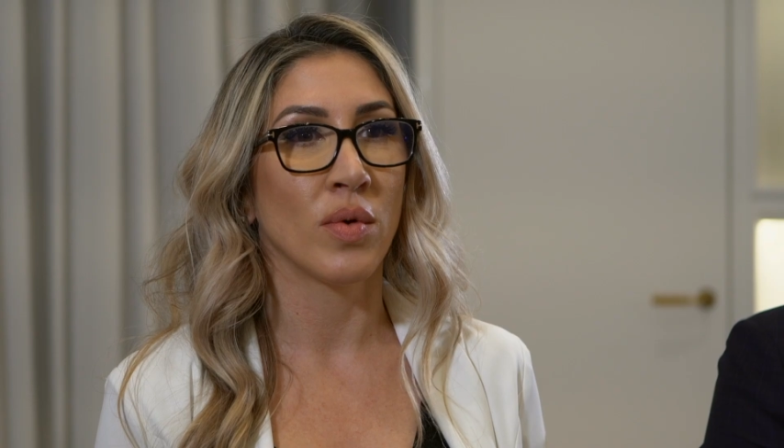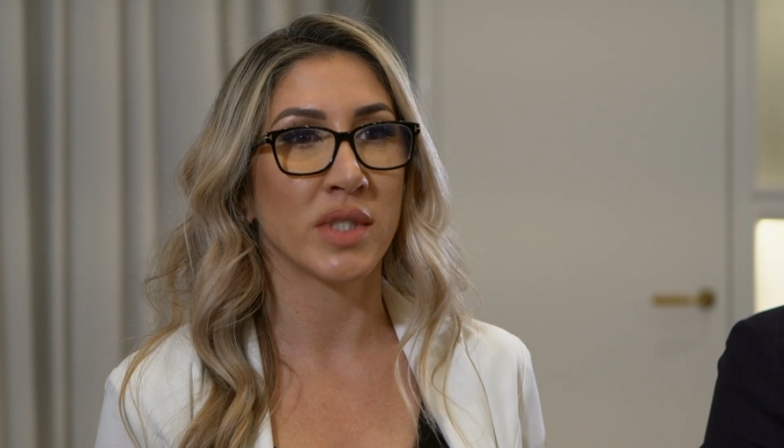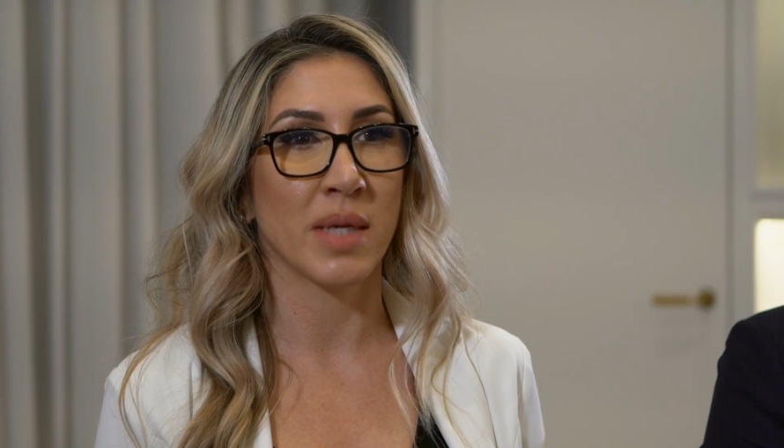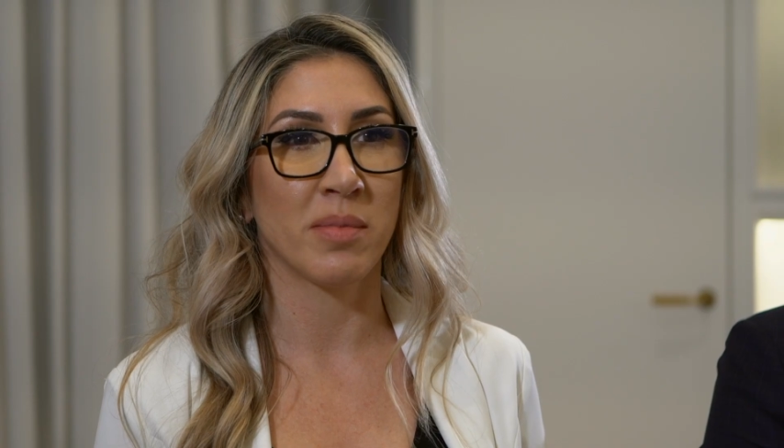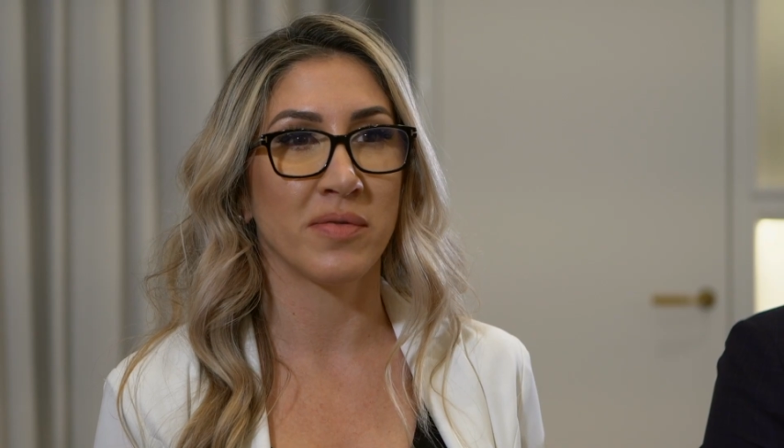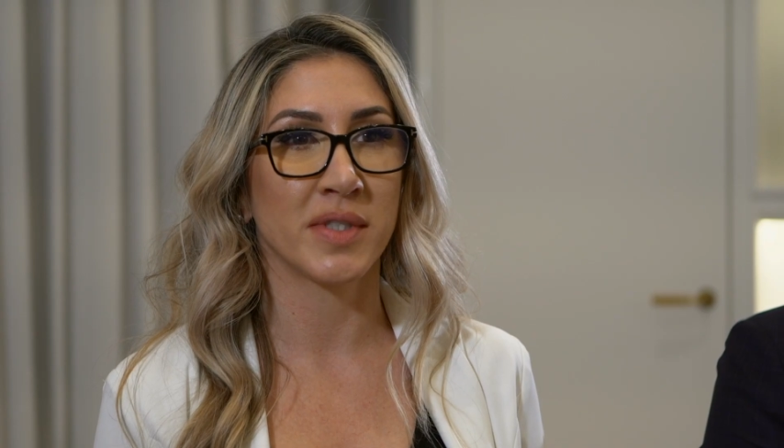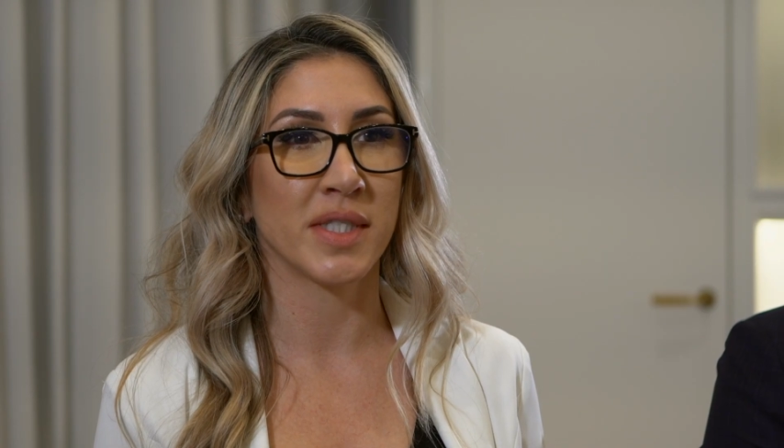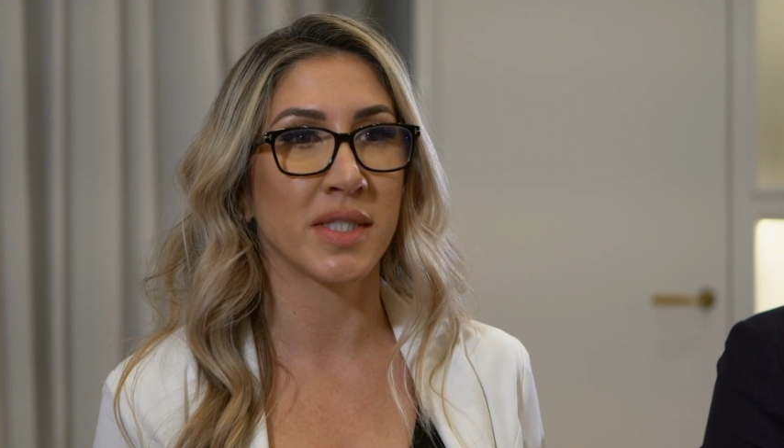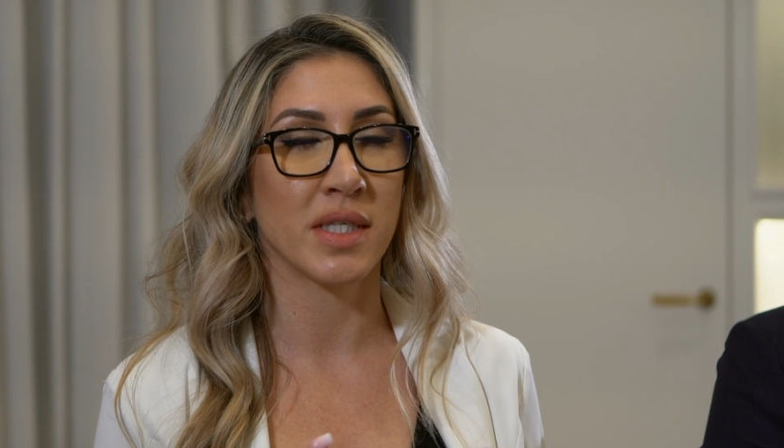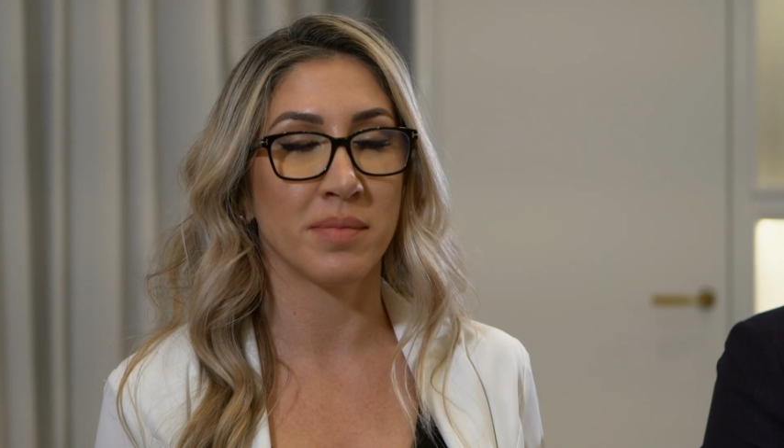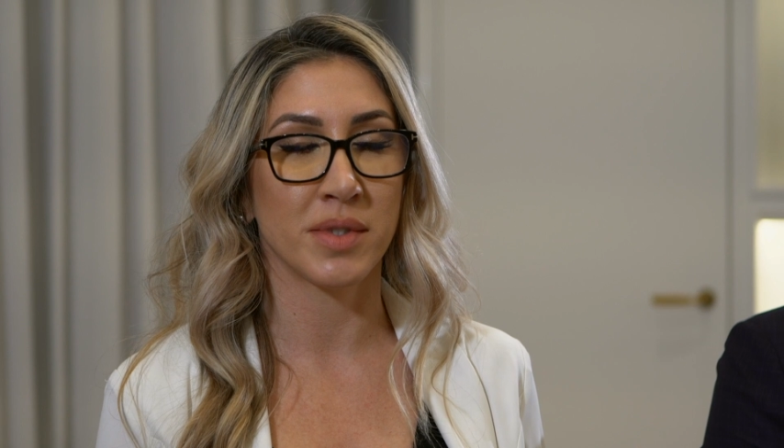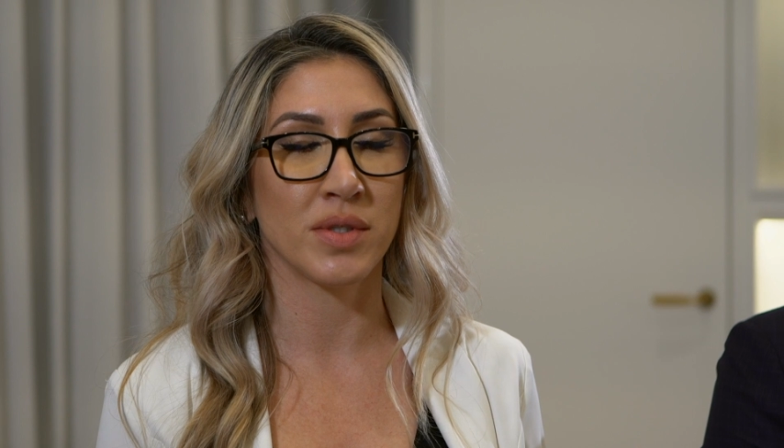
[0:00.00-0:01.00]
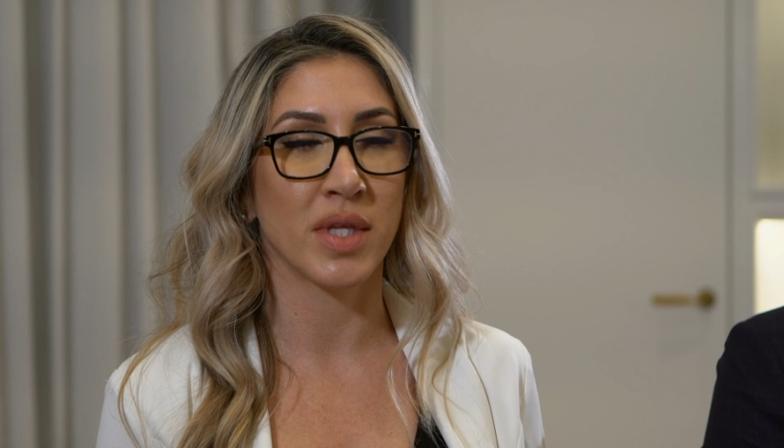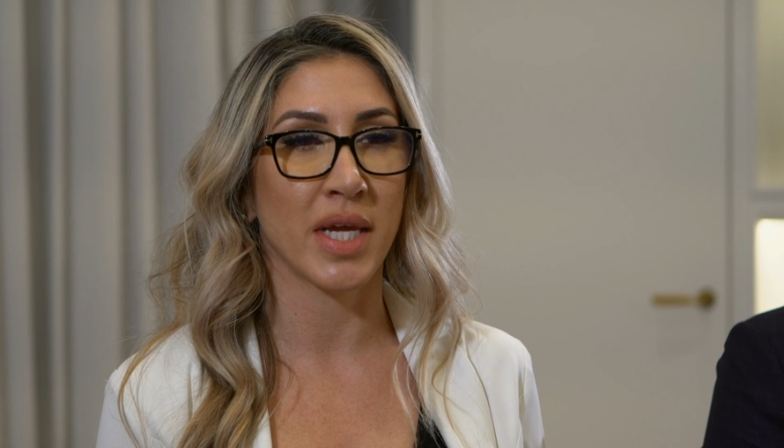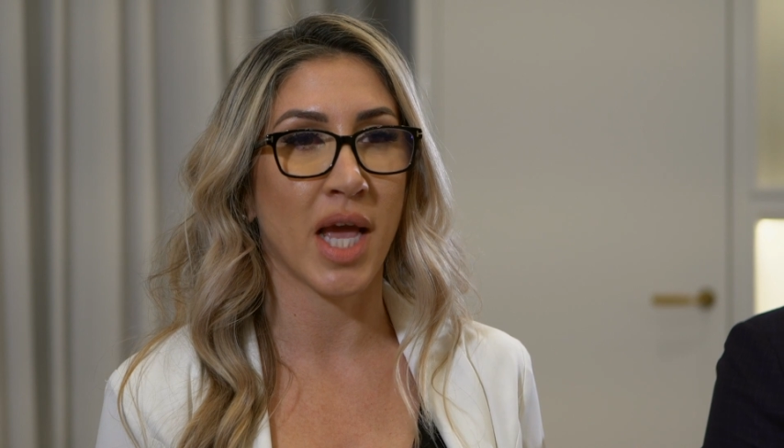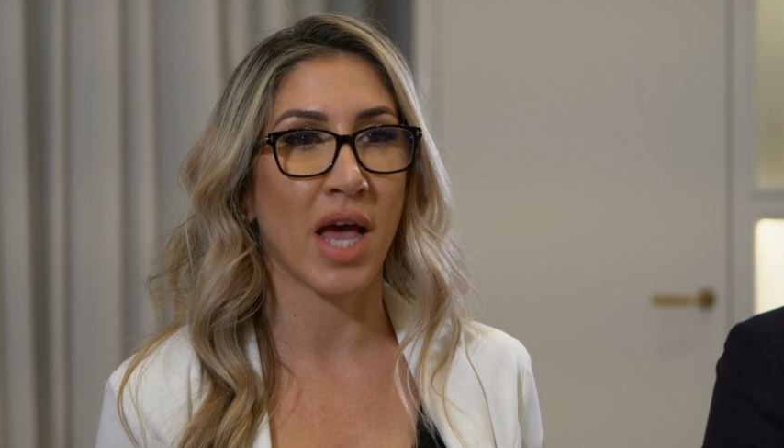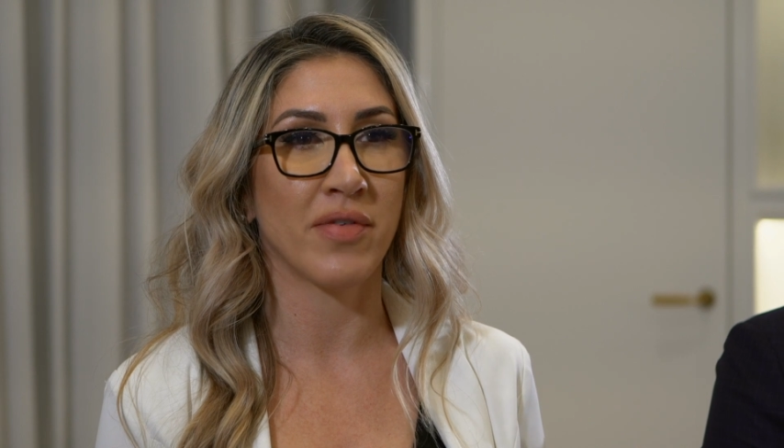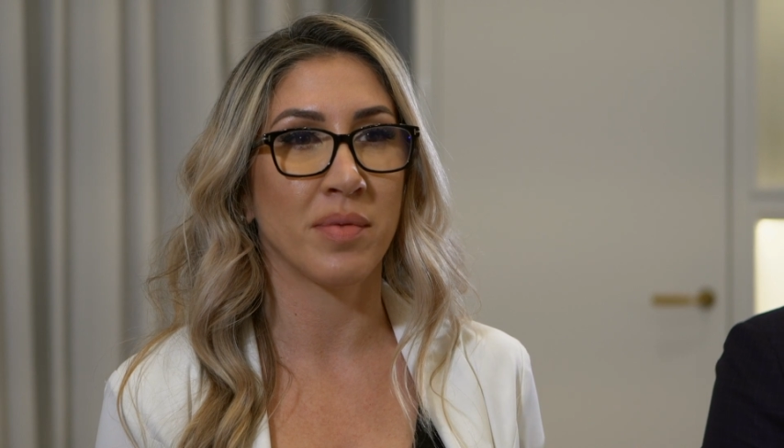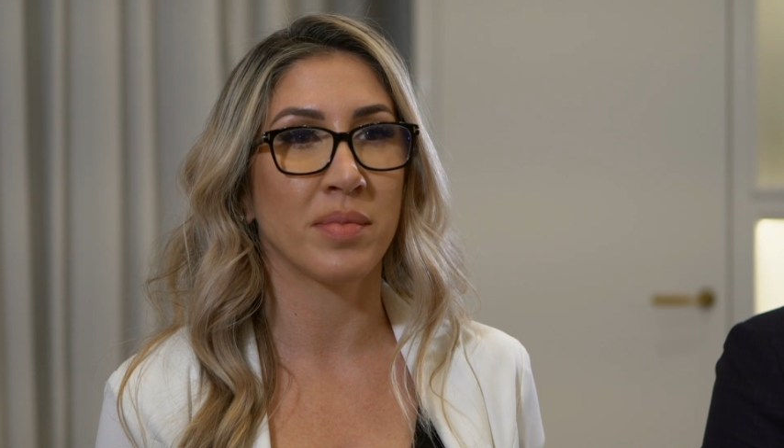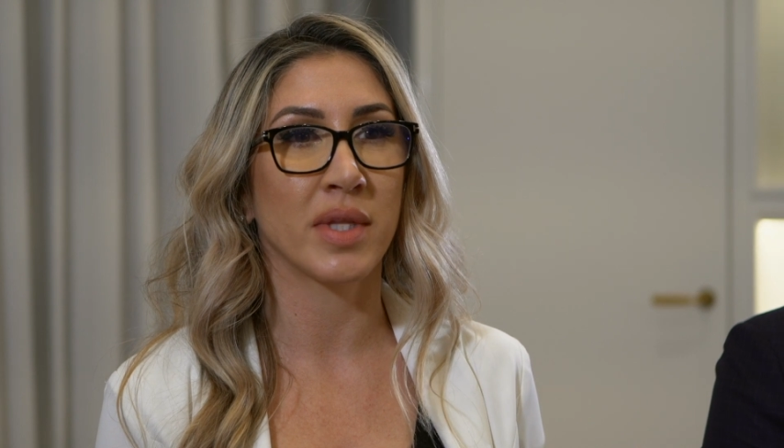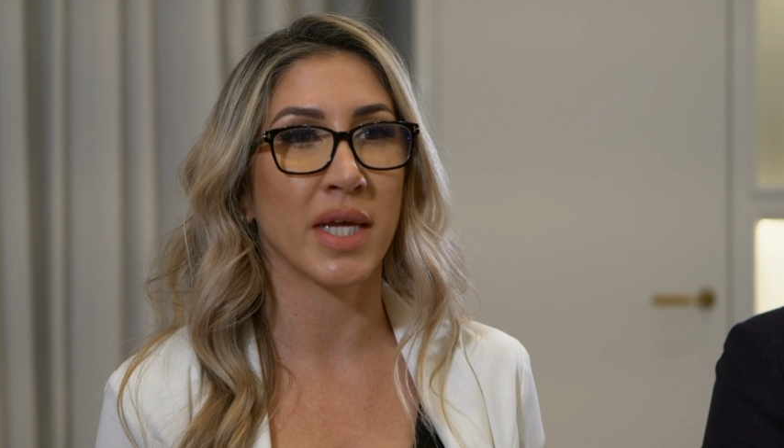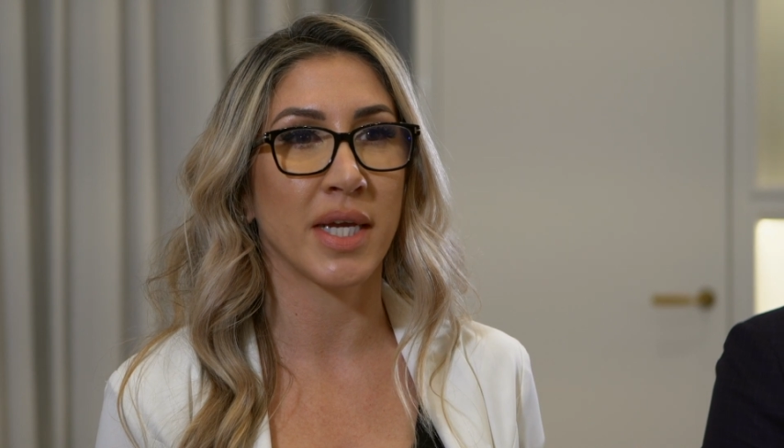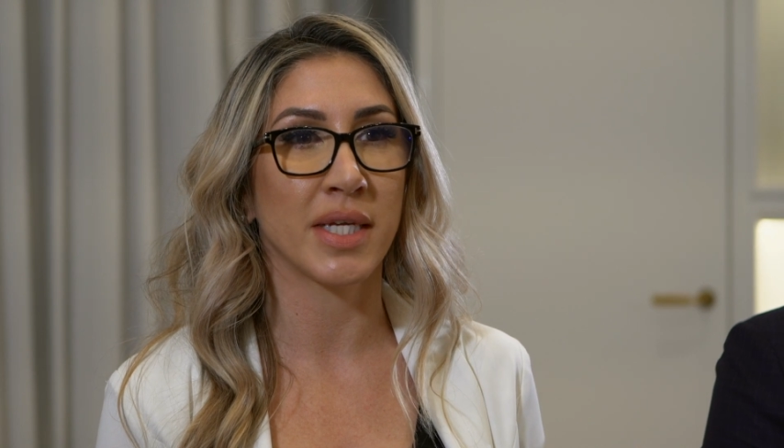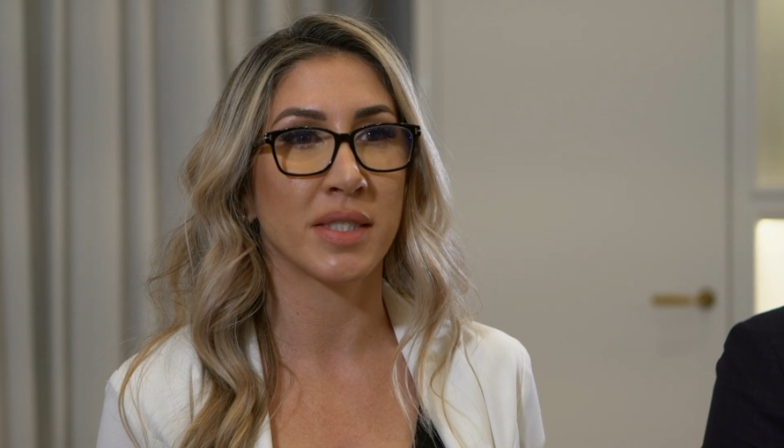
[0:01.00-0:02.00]
what type of systems do they have in
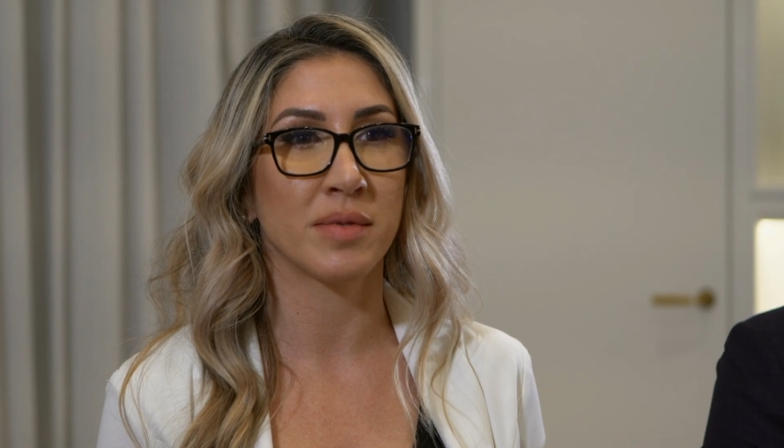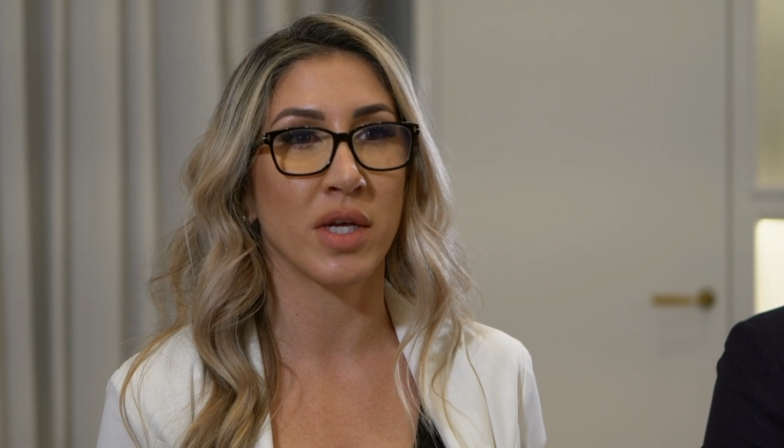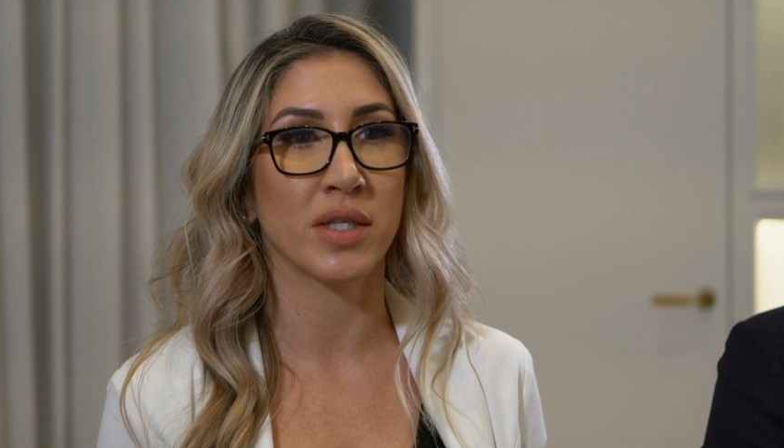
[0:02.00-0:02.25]
place?